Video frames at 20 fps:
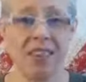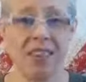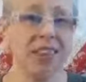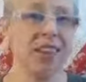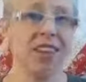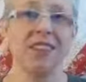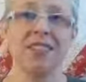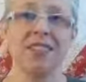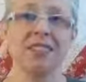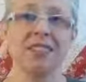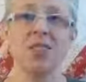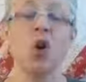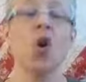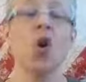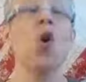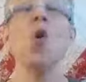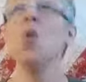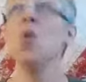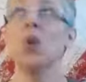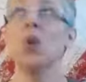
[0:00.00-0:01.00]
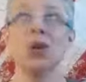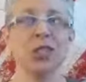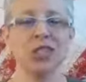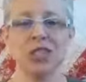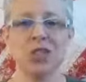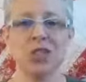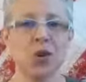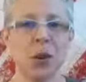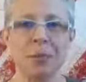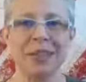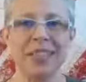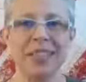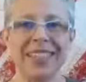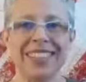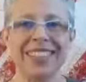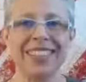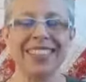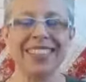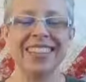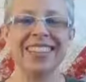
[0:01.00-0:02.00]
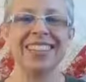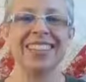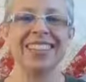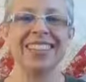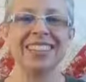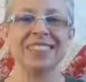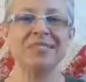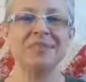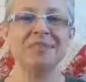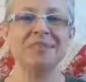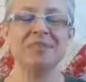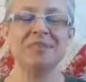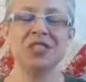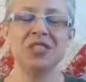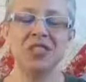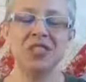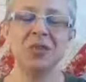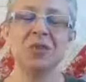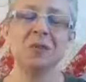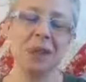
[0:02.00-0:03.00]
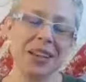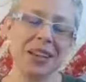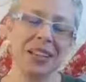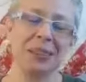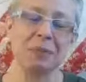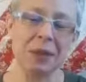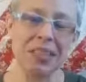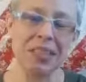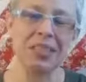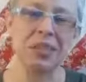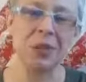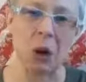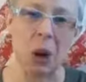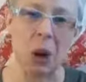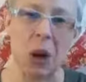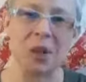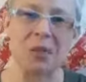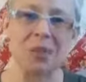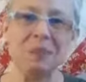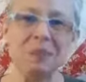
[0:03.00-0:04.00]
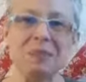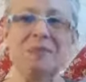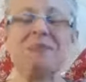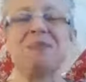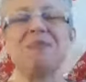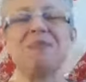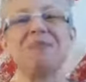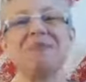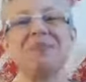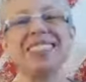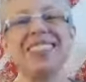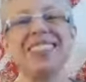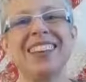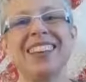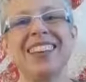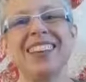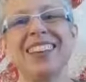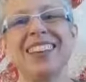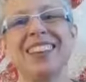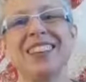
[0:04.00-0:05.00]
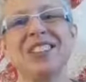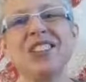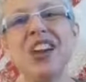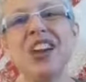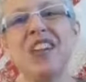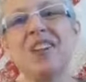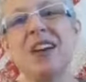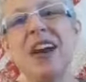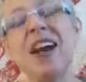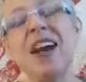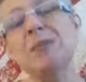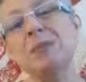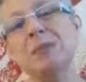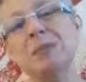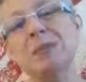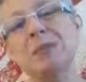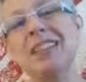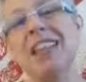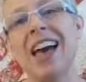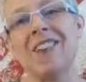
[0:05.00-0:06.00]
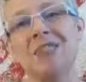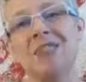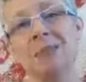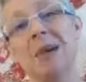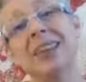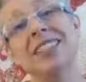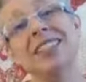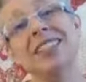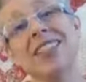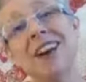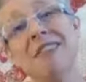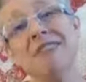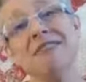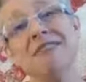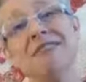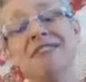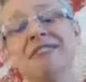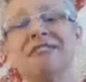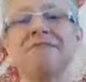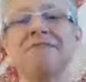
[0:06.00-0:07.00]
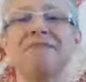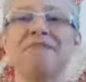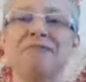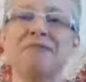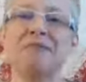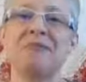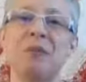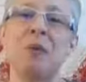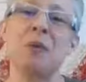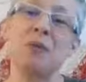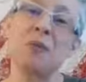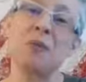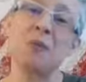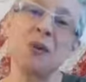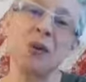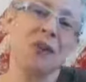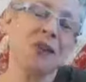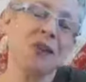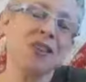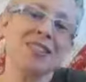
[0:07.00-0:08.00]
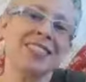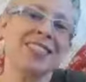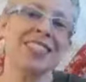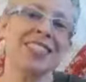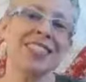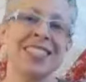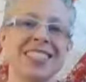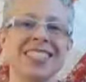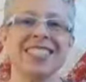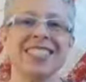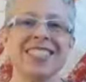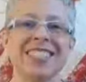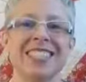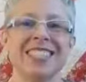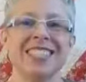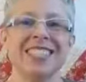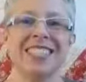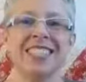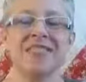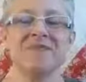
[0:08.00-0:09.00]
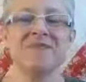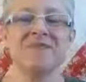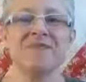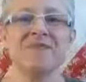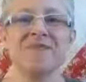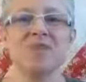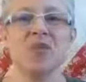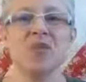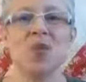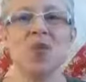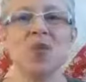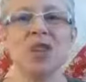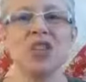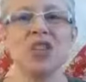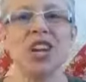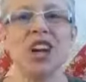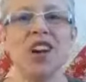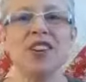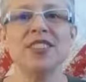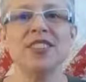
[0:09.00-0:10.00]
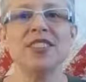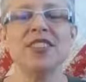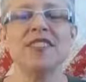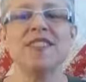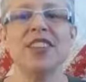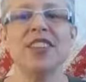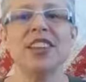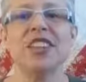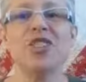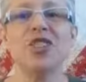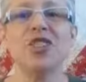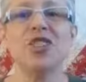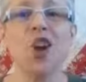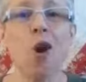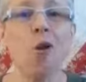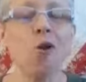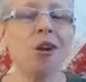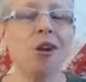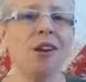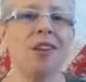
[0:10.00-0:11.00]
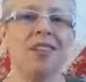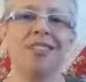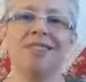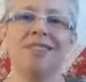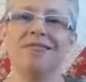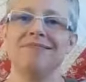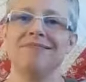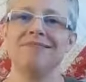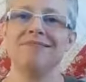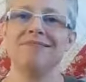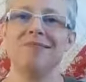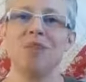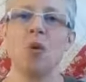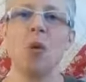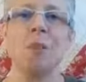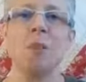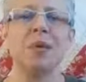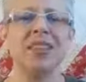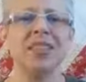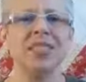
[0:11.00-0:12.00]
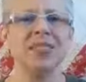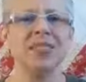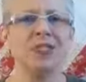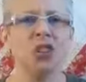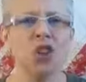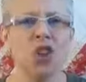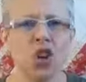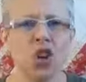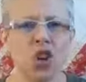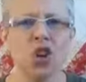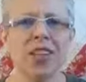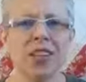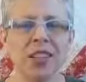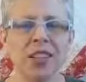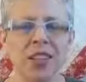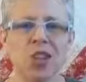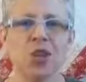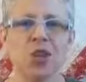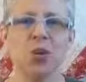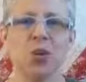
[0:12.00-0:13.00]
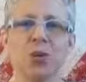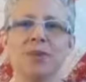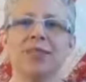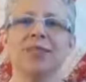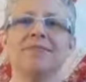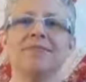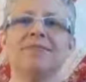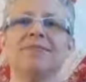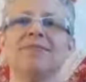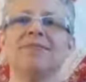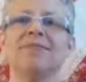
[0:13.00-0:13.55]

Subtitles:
think the whole world is crumbling, she reminds me it's not. She either helps me laugh at myself or the world, or shares a funny joke or a piece of good news.